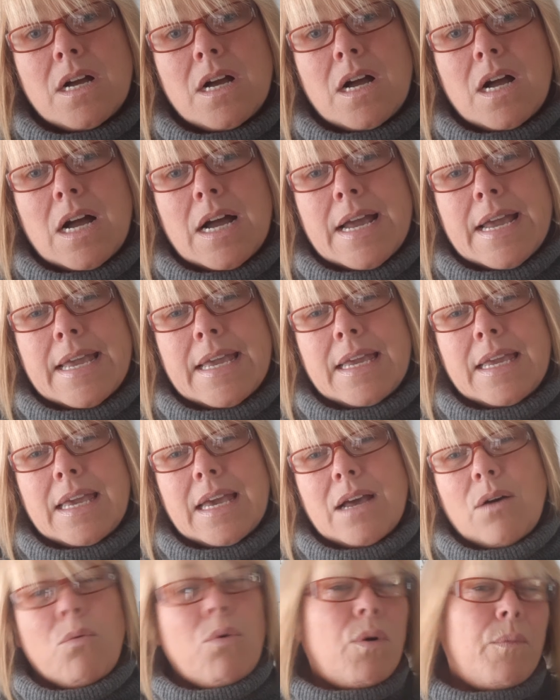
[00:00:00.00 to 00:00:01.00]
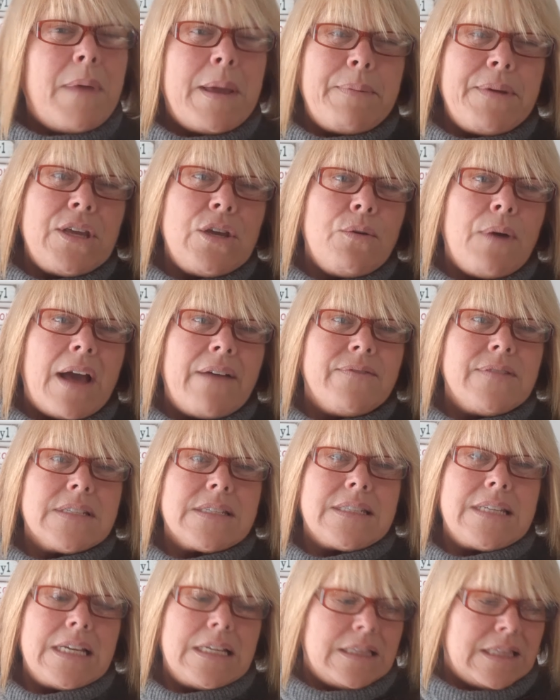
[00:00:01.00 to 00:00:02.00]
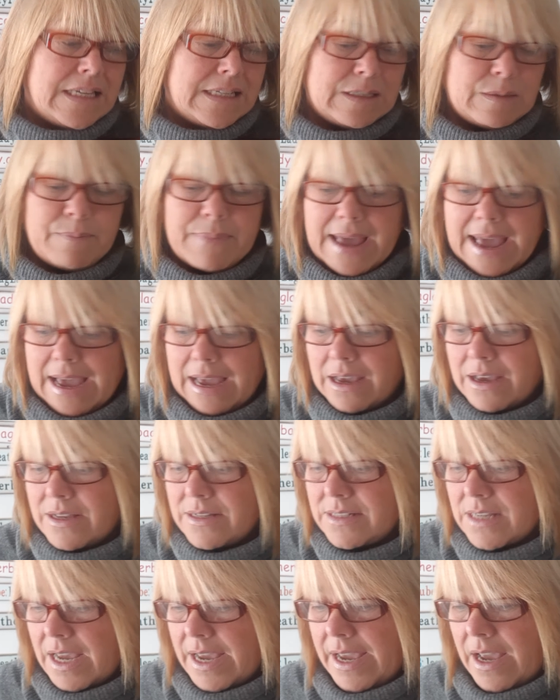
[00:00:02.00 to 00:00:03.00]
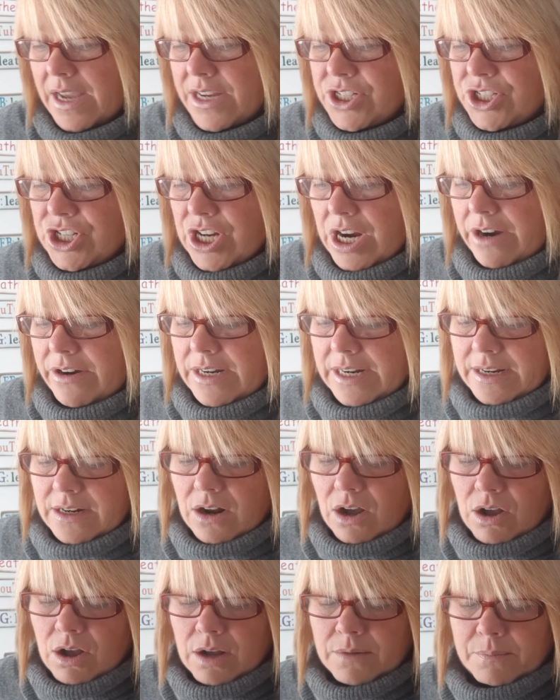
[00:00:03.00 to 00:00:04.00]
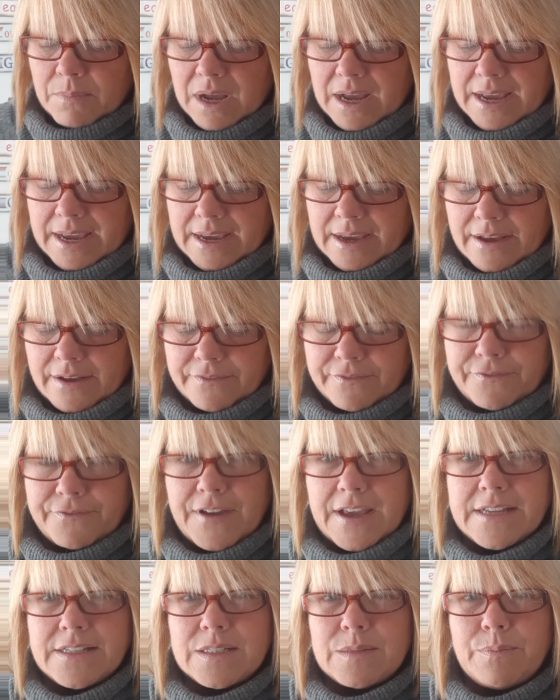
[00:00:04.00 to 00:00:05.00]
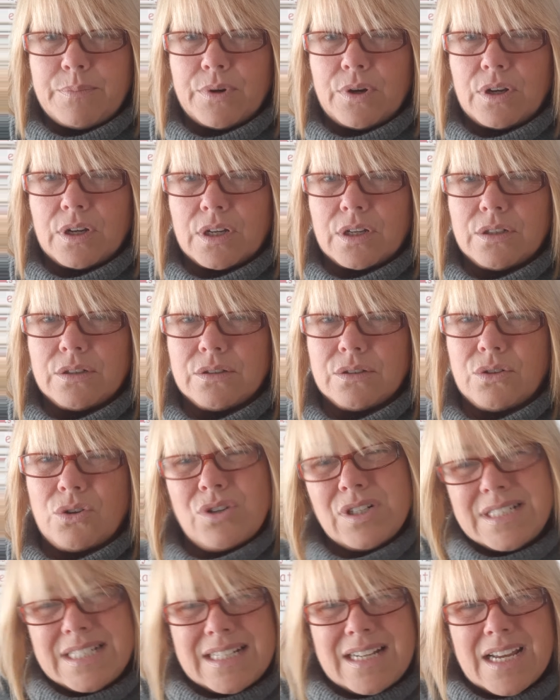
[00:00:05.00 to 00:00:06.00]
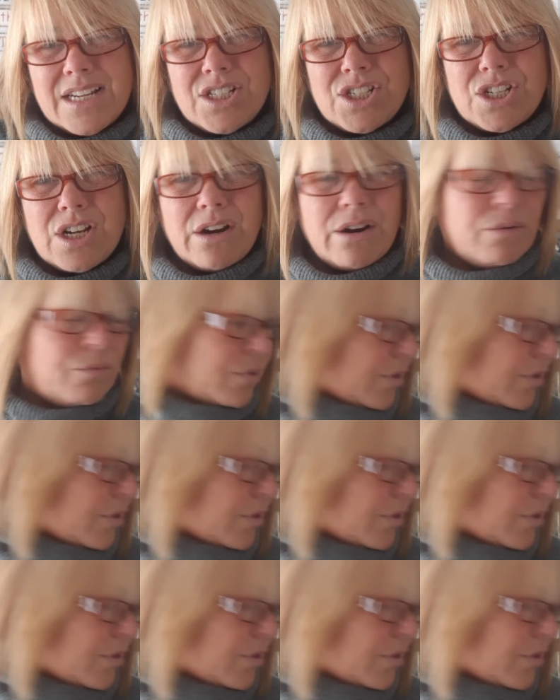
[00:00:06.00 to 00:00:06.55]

I get, well, maybe you haven't seen this bag because I shared it on my Facebook. Or did I share it